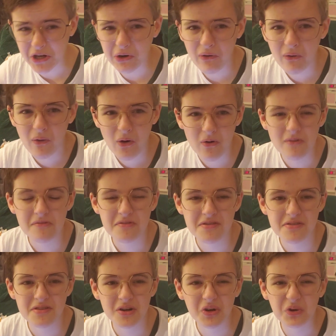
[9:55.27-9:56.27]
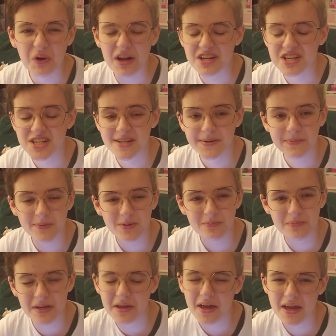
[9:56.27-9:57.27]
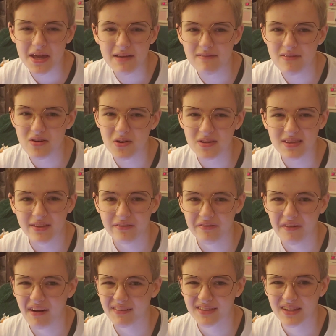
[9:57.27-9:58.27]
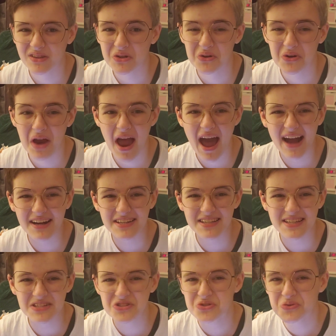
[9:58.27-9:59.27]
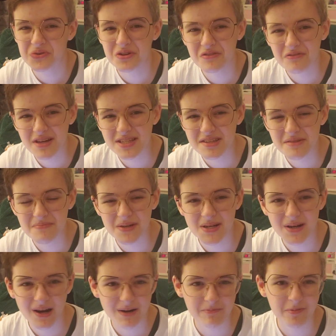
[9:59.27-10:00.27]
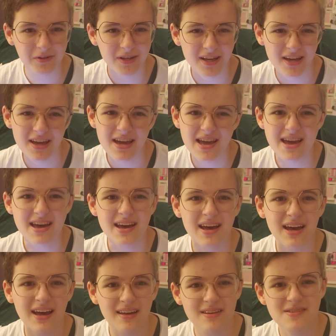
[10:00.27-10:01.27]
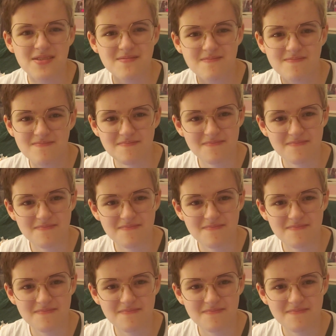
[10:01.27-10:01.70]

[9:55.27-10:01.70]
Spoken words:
go over the questionable behavior and the fact that they're acting sort of as the monopoly and